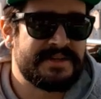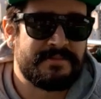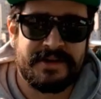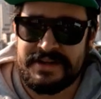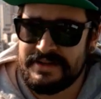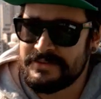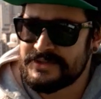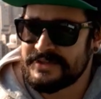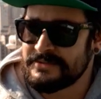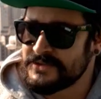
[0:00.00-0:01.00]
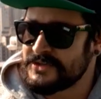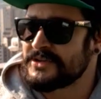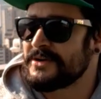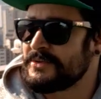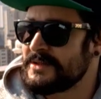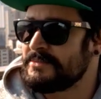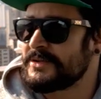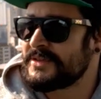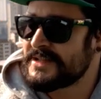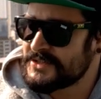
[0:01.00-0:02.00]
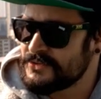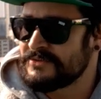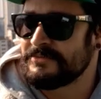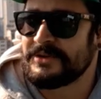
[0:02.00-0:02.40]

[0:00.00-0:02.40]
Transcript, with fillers: but it was it was good. I really built that school from